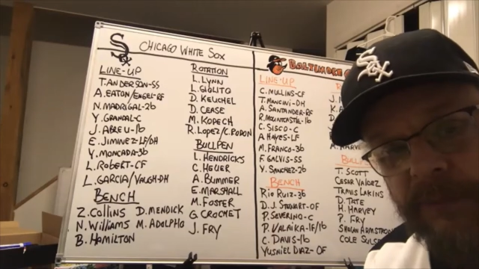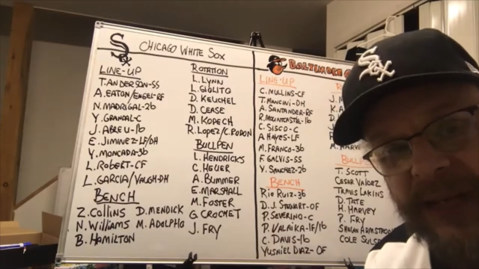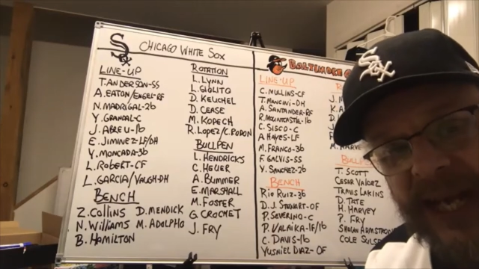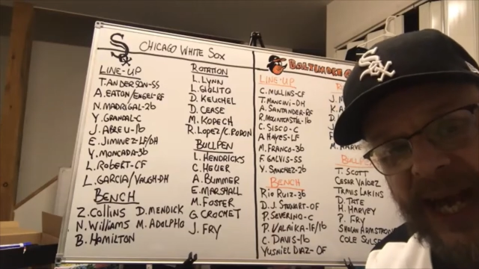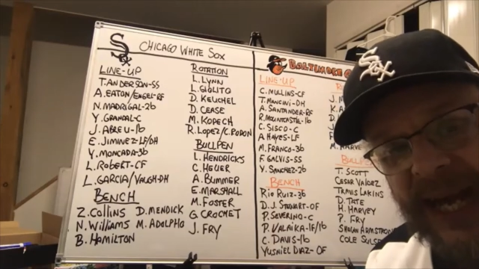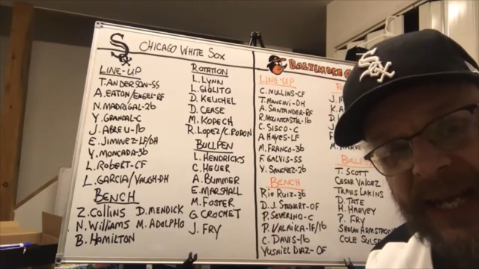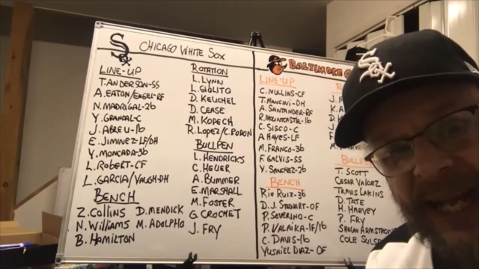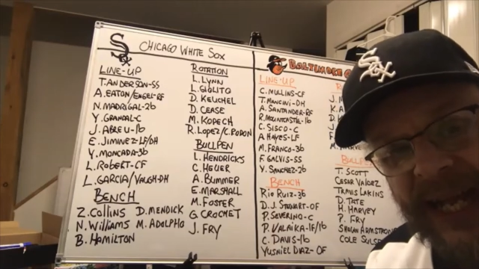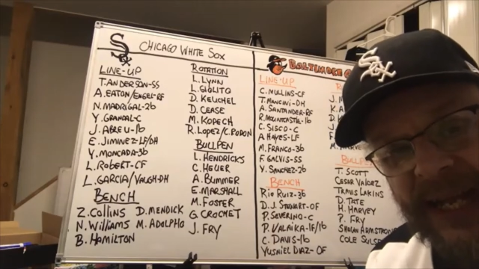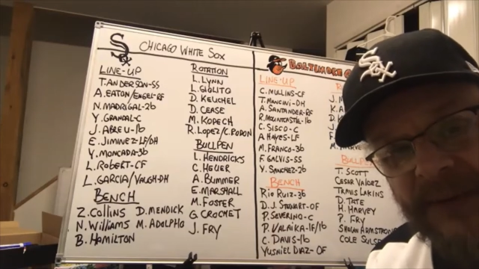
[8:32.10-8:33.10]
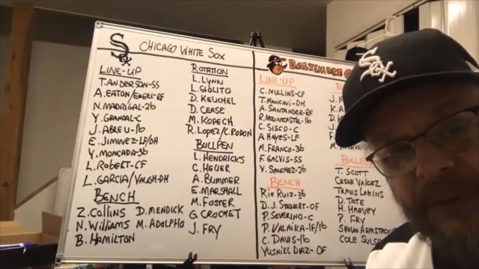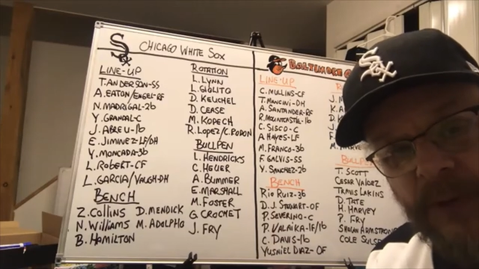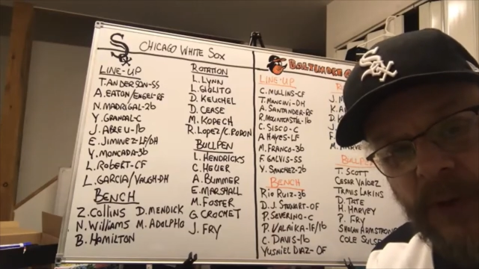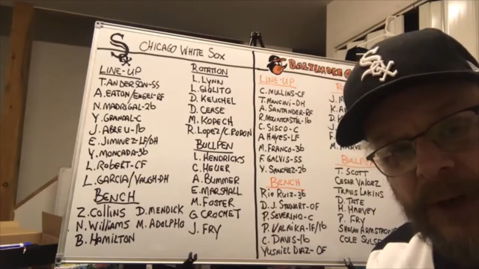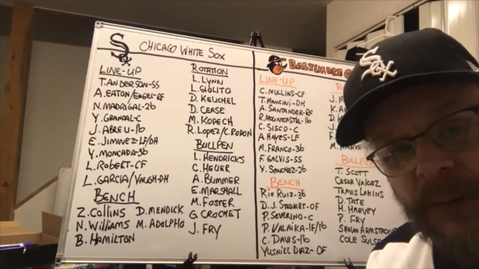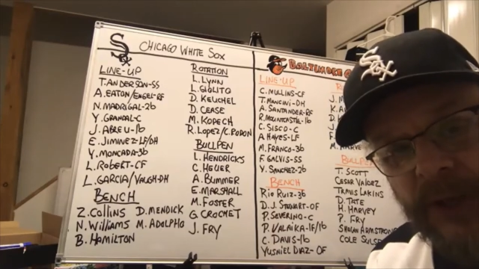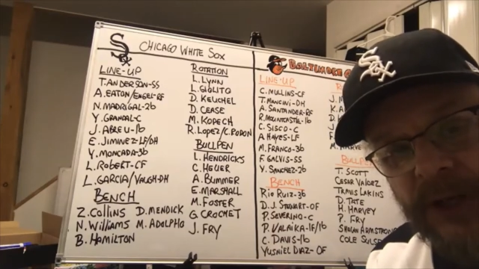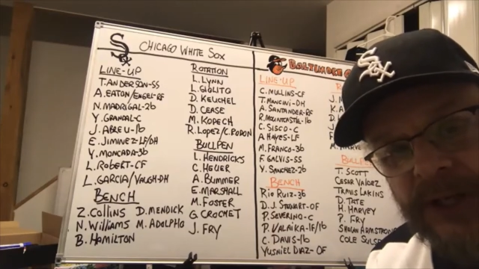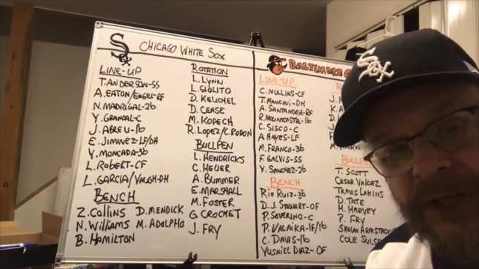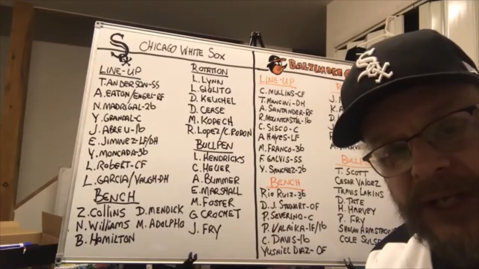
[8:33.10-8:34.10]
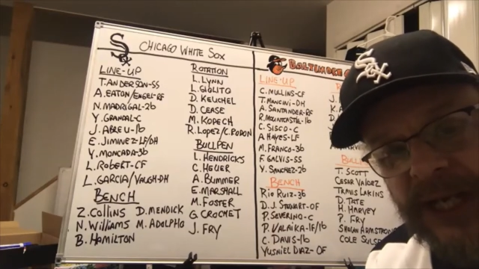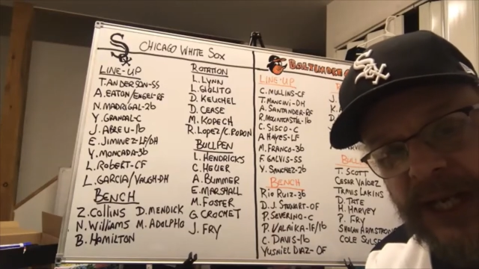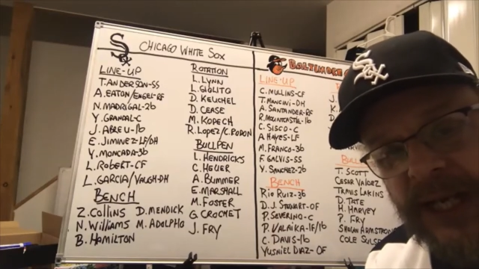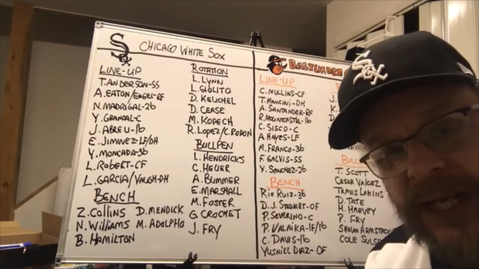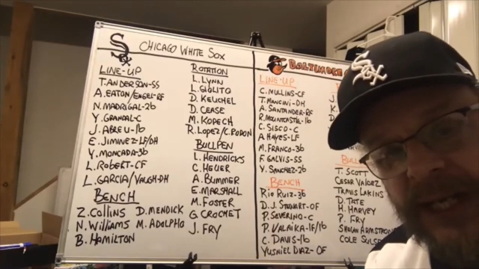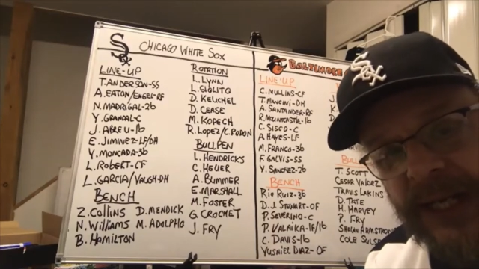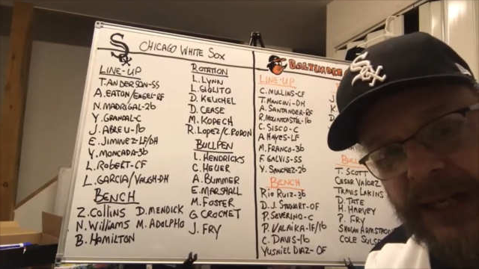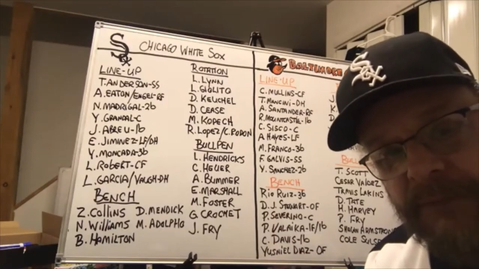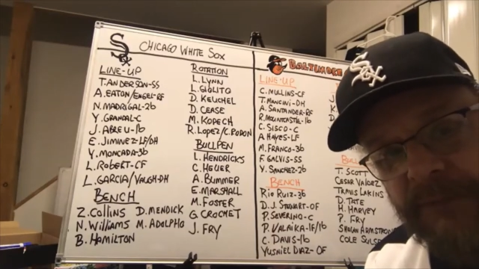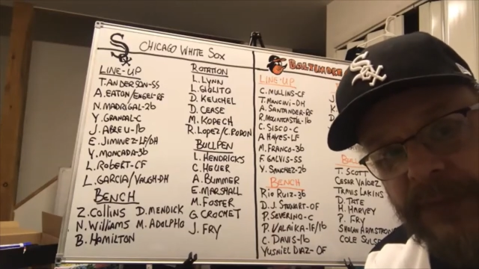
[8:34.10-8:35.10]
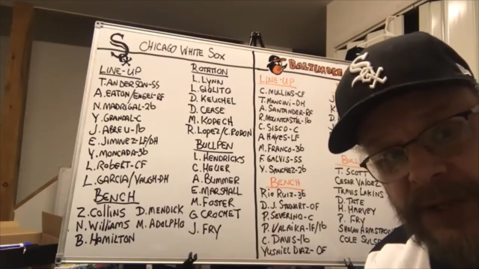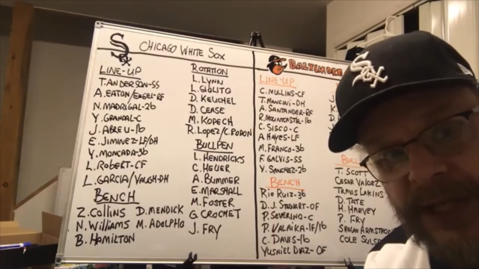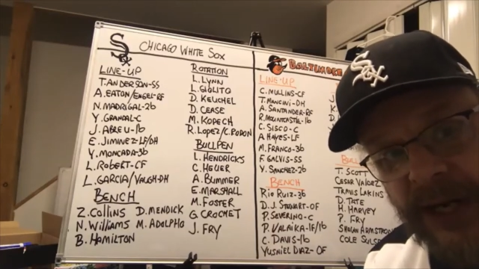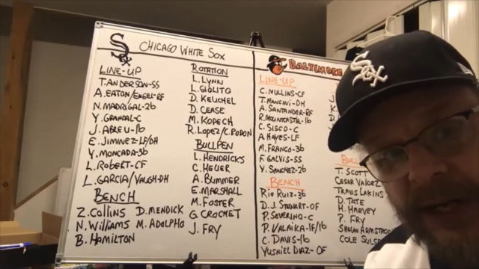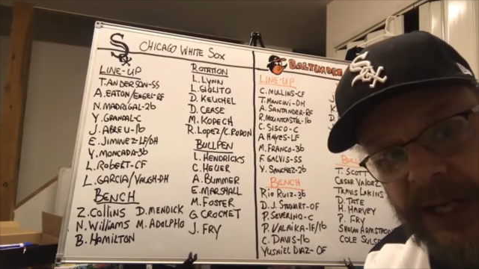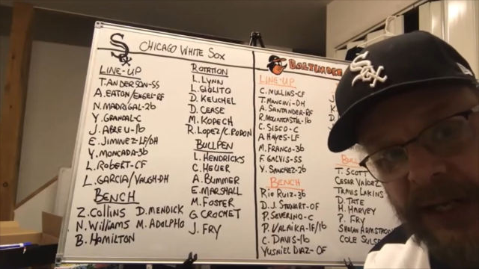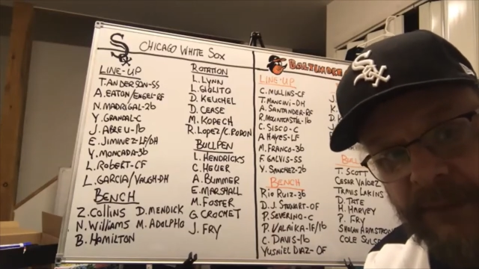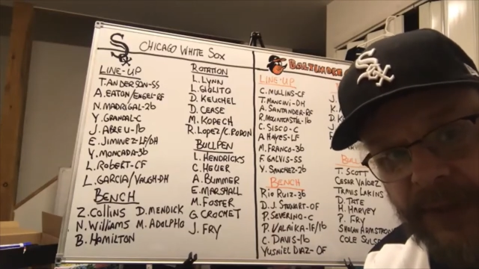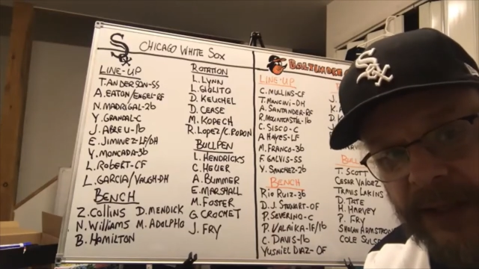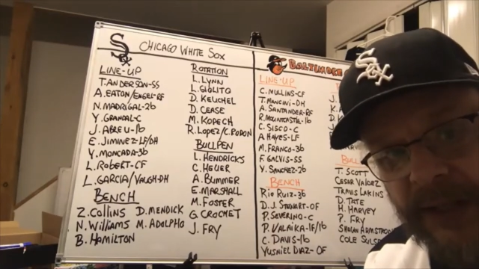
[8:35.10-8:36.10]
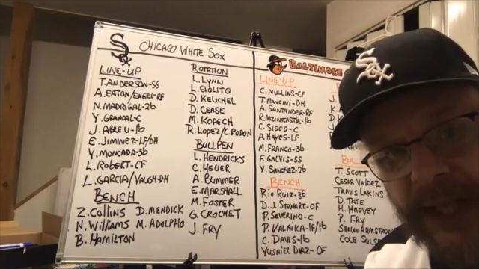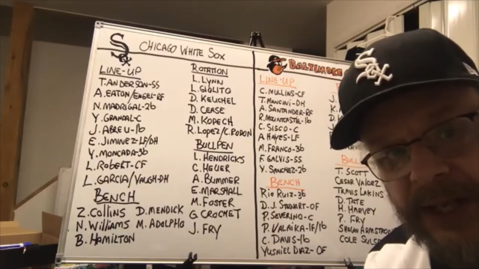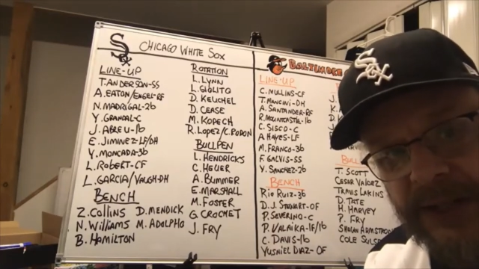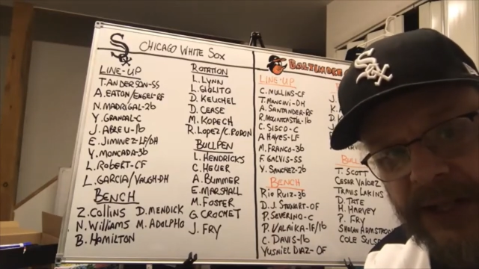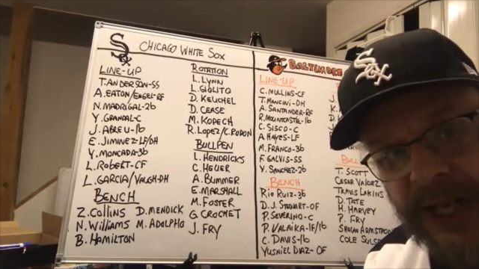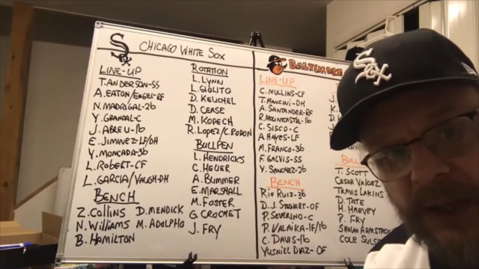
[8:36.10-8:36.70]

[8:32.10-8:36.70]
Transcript: No face is visible, so there are no lips to read.